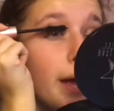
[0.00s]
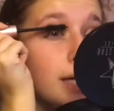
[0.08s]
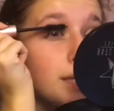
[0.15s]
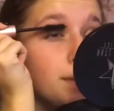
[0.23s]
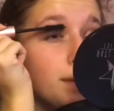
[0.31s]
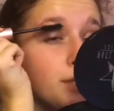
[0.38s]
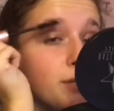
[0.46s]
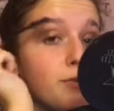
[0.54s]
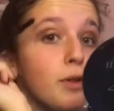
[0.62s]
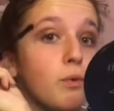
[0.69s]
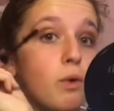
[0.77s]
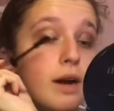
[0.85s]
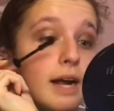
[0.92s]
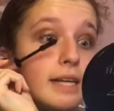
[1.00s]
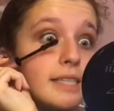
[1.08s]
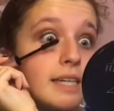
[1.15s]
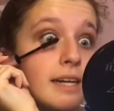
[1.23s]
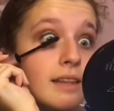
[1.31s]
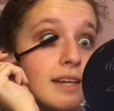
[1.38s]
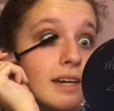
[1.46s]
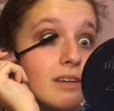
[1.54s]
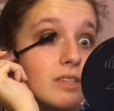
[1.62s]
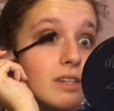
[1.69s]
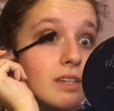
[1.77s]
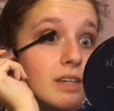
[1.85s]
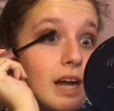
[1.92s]
especially for the one I
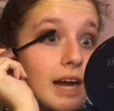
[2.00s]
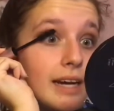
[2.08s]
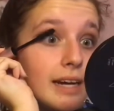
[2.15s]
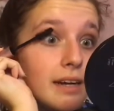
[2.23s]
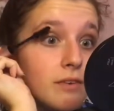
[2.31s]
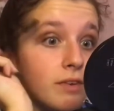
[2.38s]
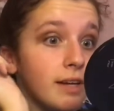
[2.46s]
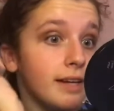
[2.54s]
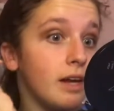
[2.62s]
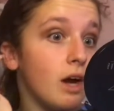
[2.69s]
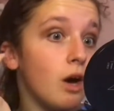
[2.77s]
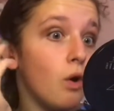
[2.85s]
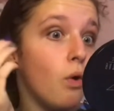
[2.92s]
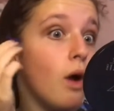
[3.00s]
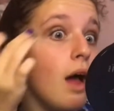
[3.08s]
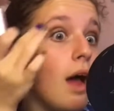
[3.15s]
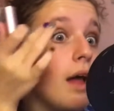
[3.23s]
didn't really know,